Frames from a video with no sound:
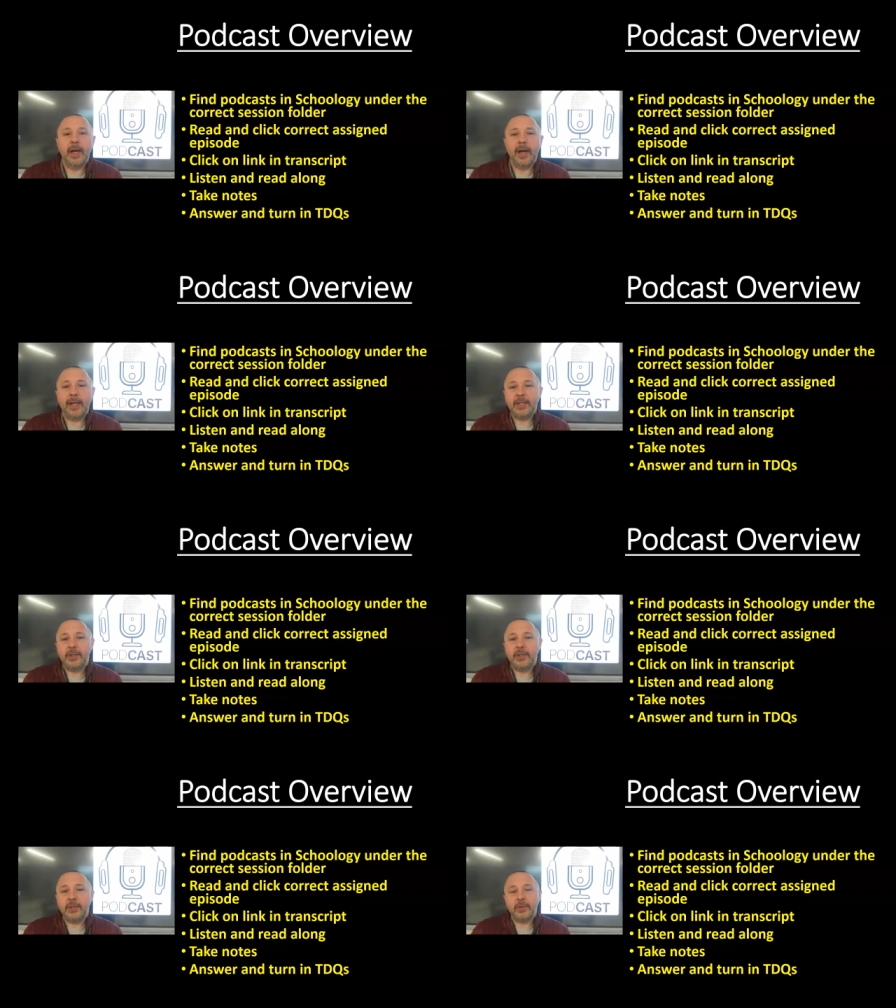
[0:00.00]
I
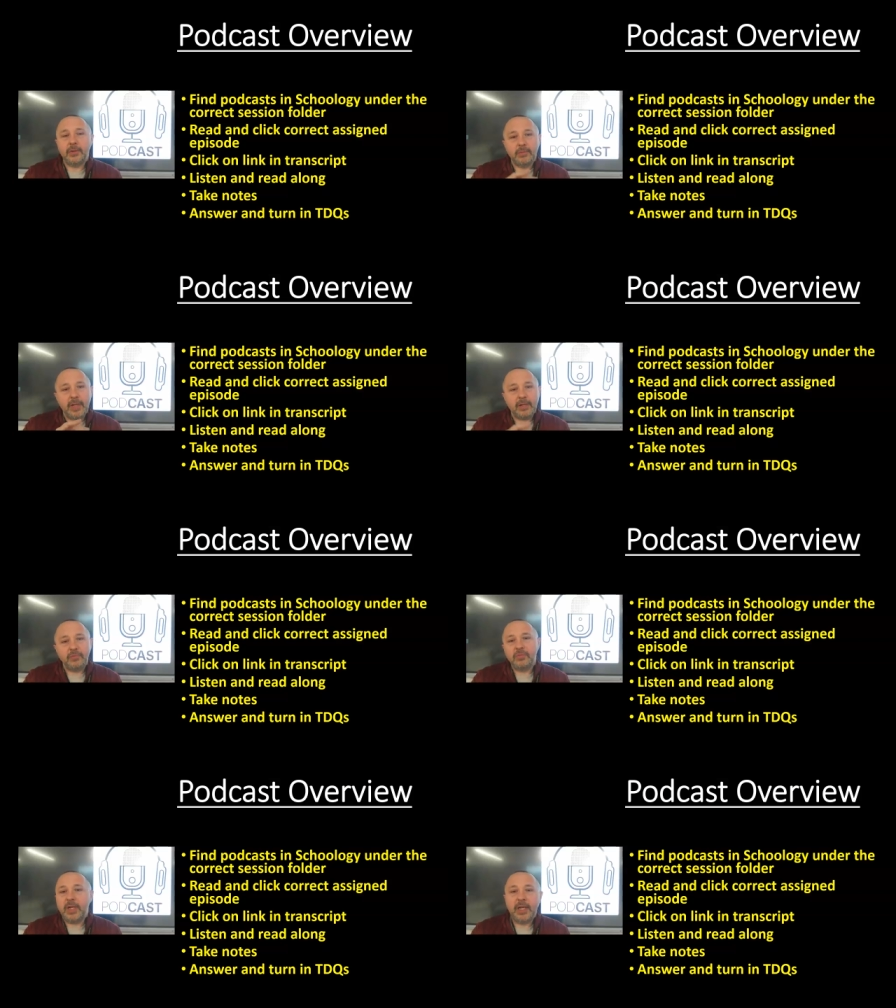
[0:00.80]
need you to
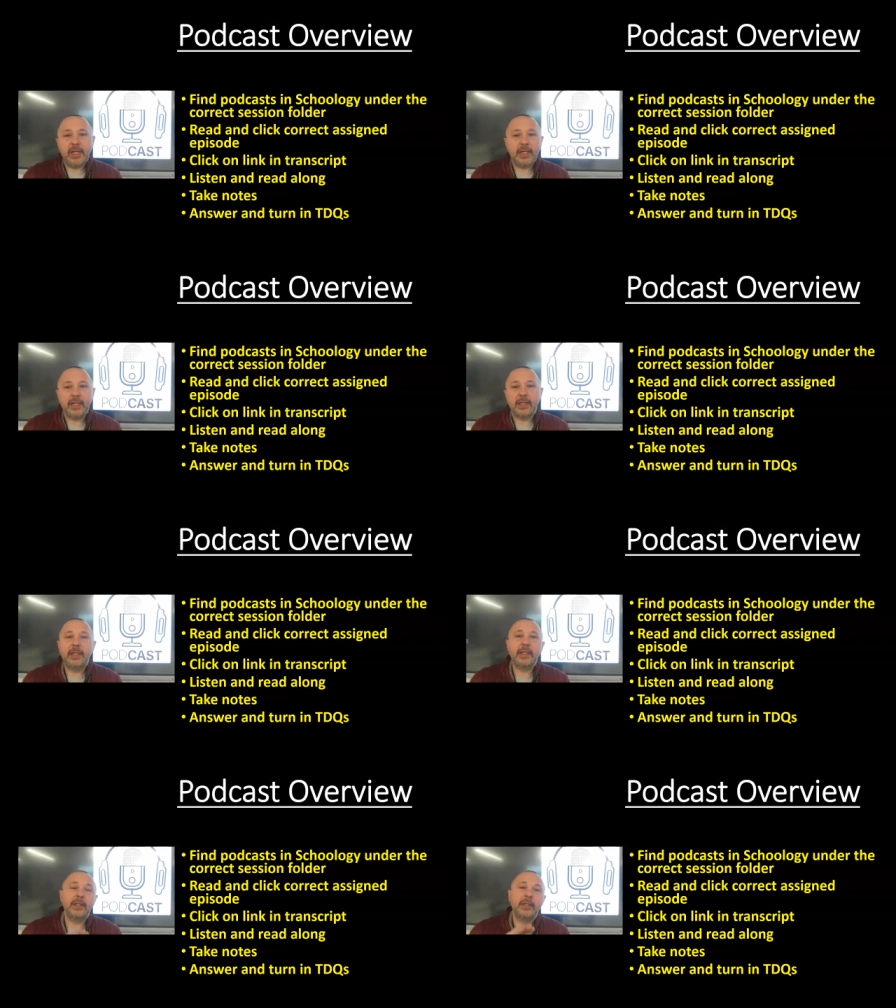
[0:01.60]
then read and
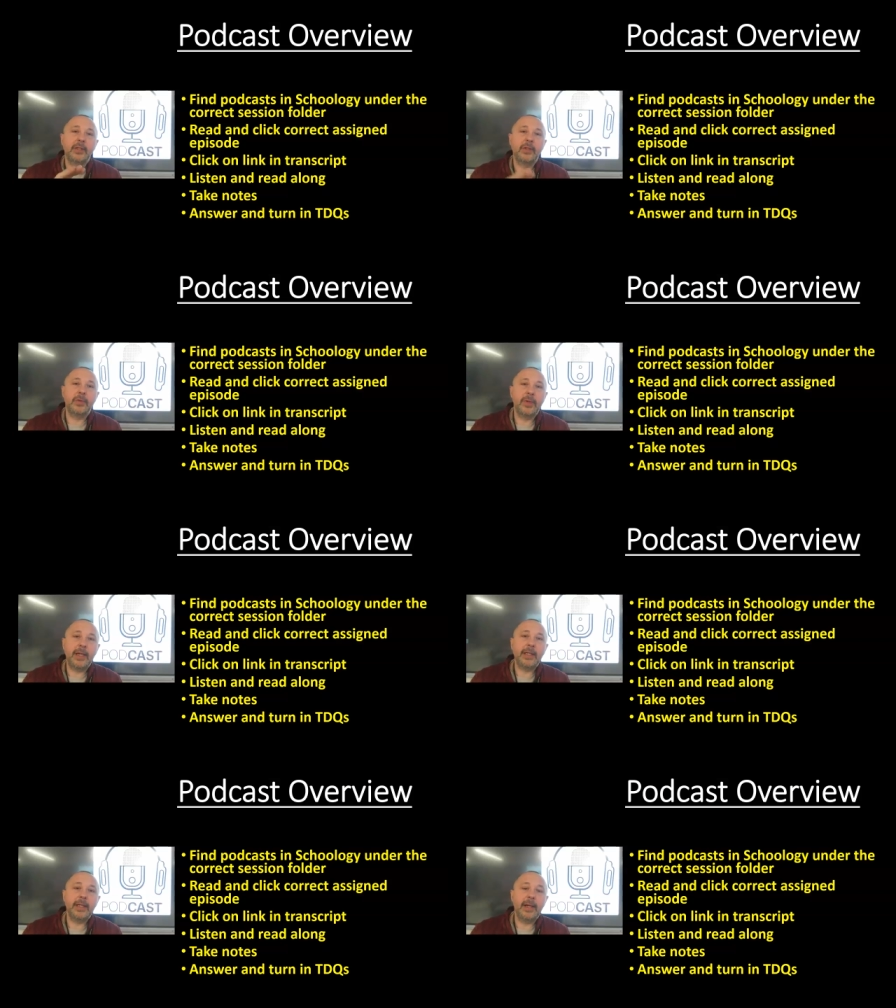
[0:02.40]
click the
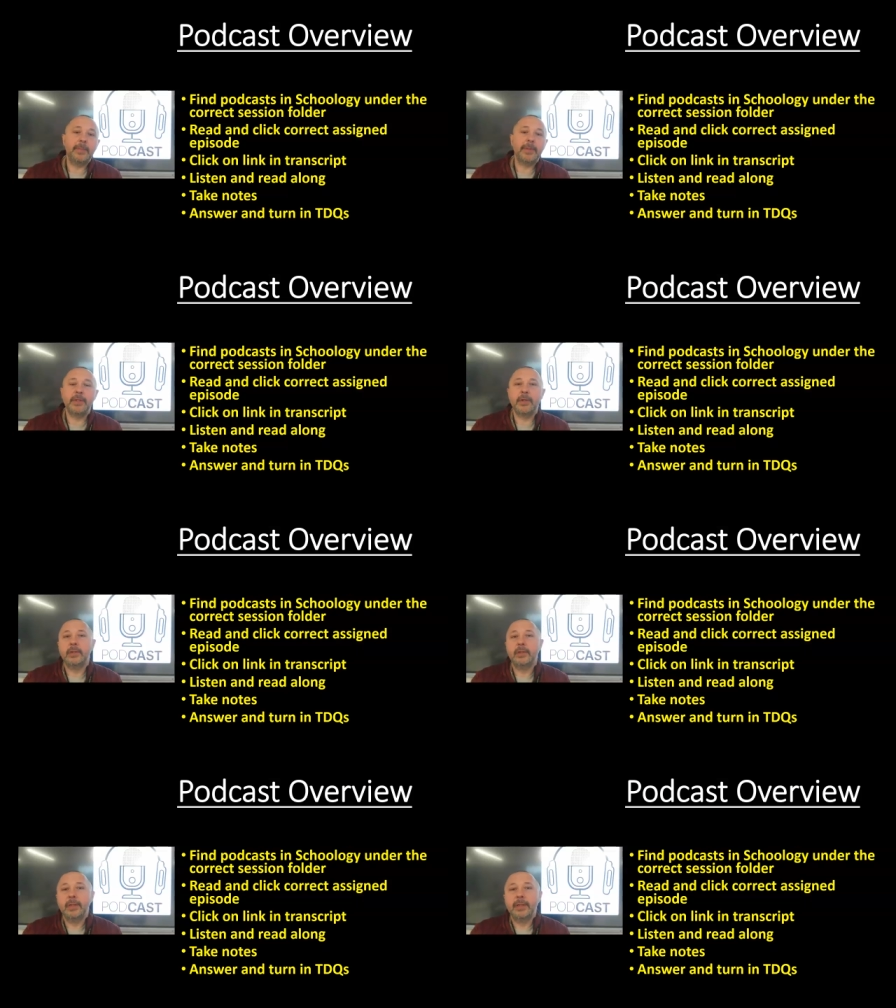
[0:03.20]
correct
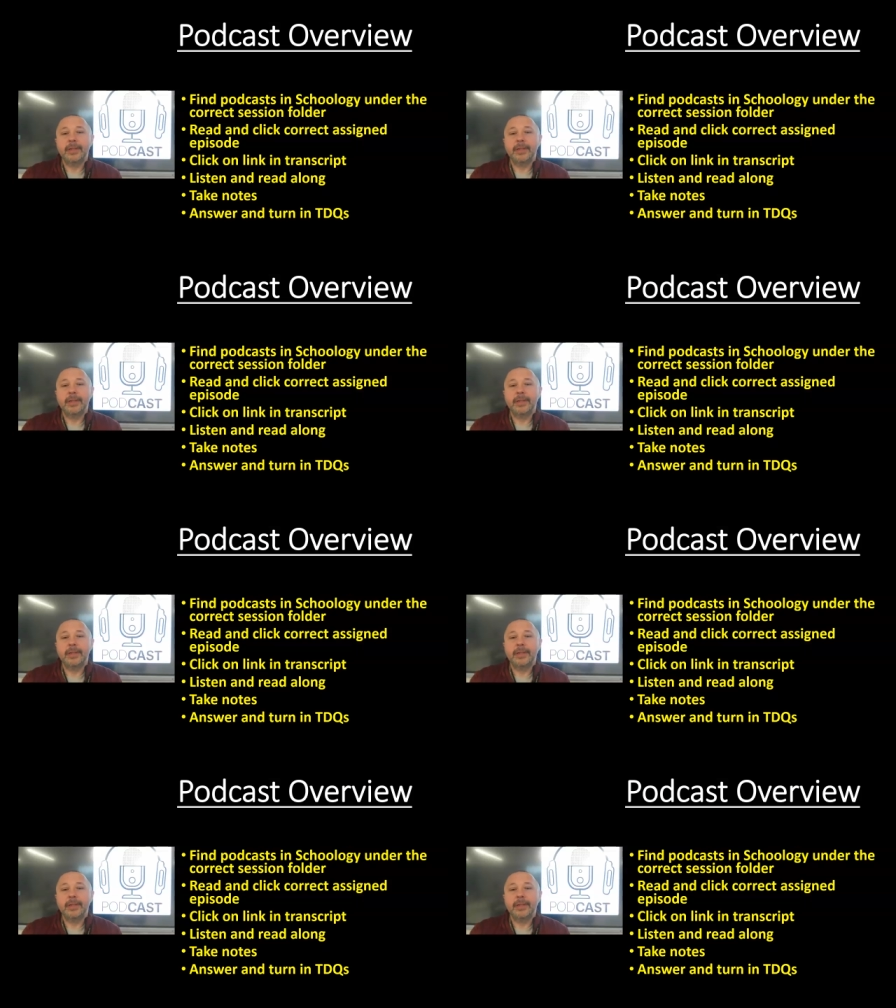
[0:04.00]
episode,